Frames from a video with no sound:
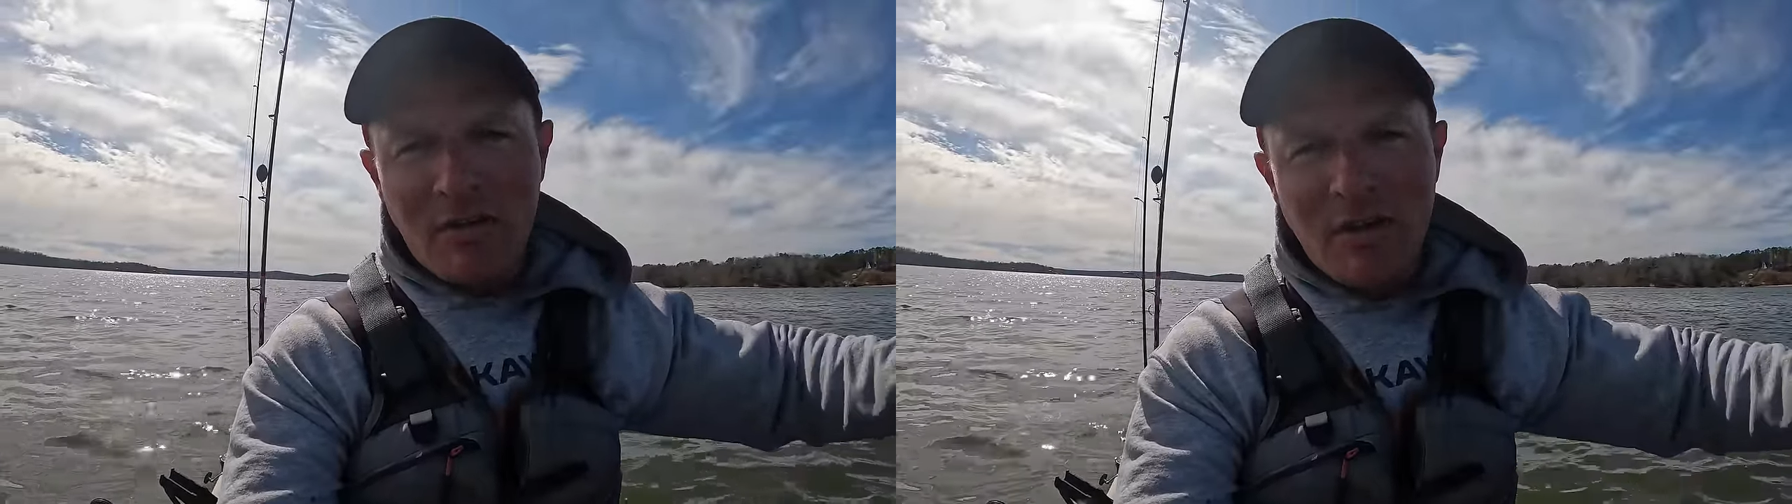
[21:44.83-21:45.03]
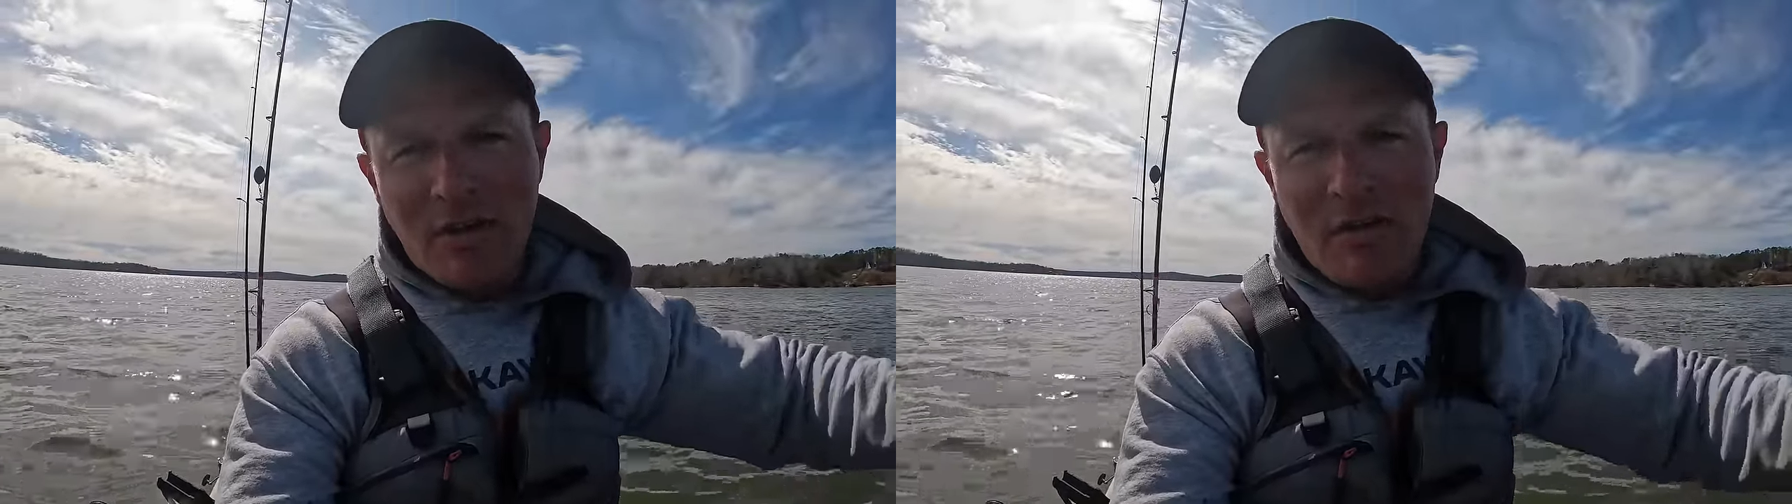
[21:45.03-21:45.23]

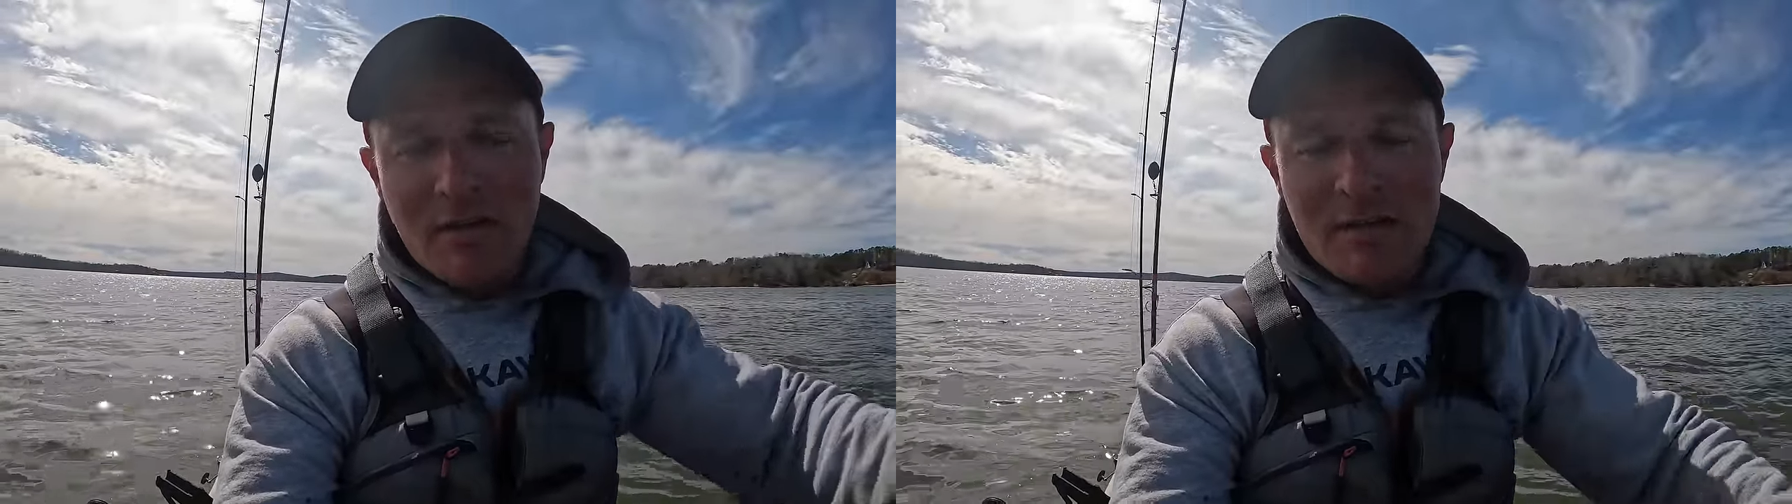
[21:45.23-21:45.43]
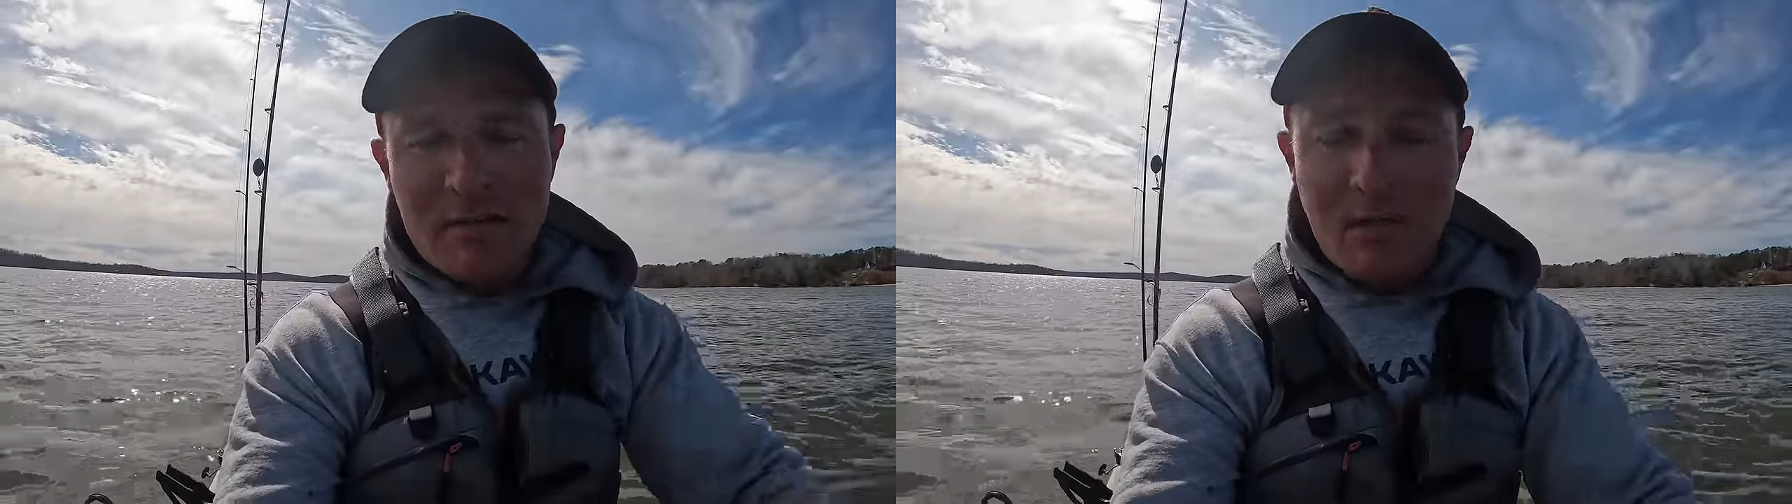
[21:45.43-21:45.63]
luck
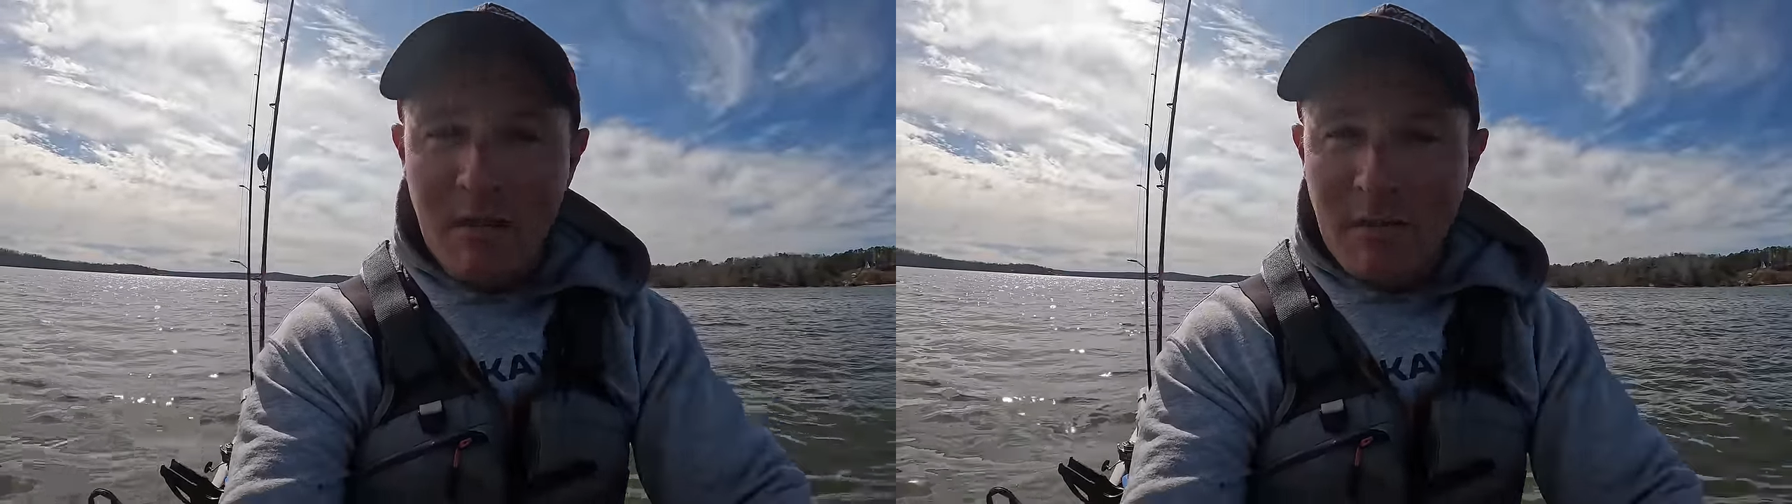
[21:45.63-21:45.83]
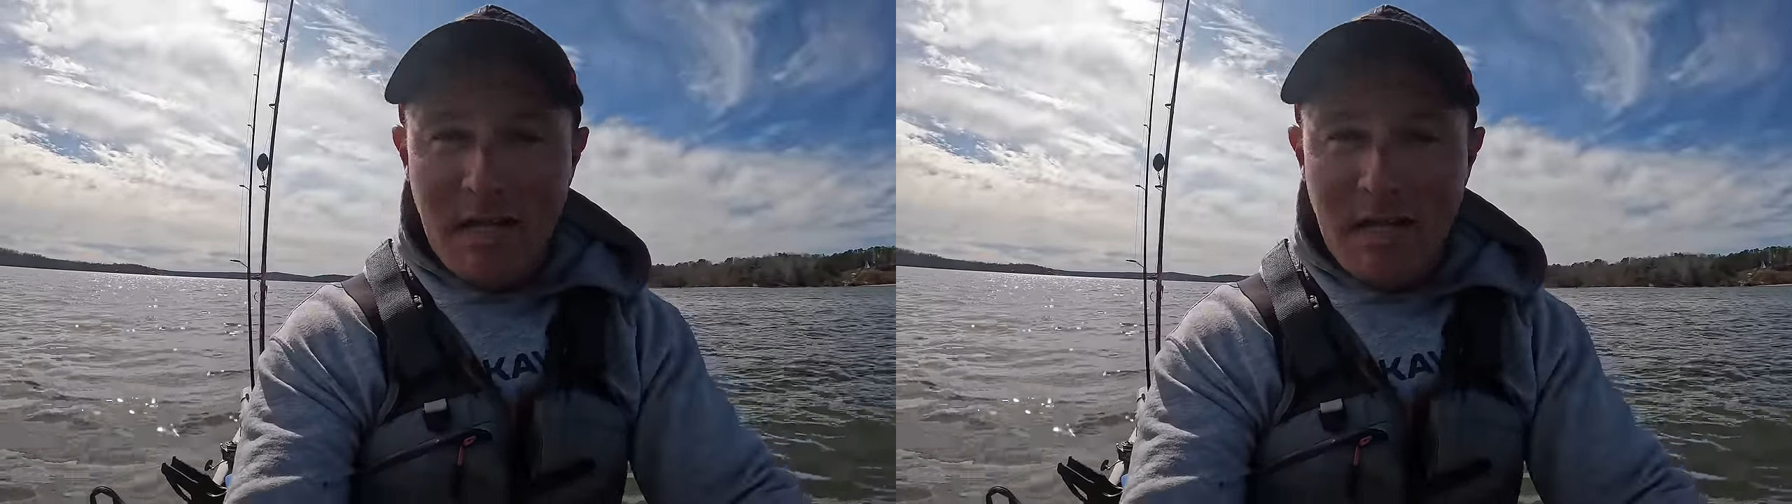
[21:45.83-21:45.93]
into some,